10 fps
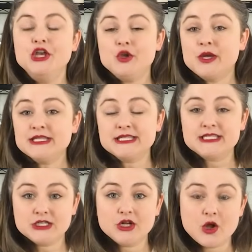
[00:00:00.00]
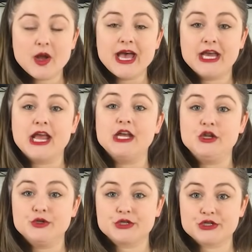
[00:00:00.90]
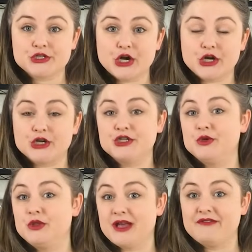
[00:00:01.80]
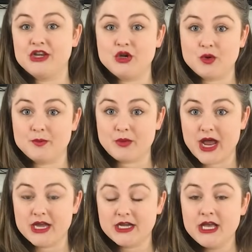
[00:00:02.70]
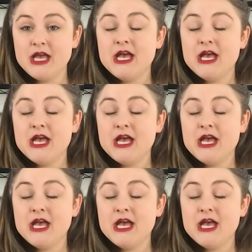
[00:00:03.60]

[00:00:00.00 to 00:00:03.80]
You can still go ahead and use your starter to leaven your bread.